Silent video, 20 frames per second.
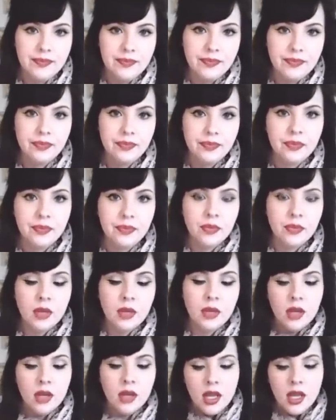
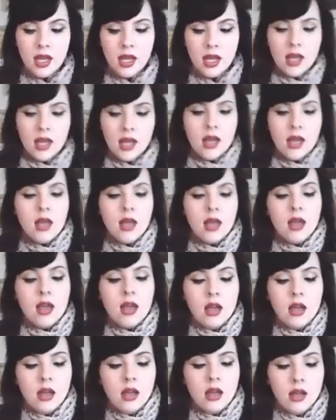
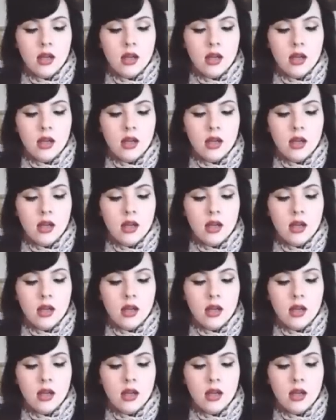[no speech]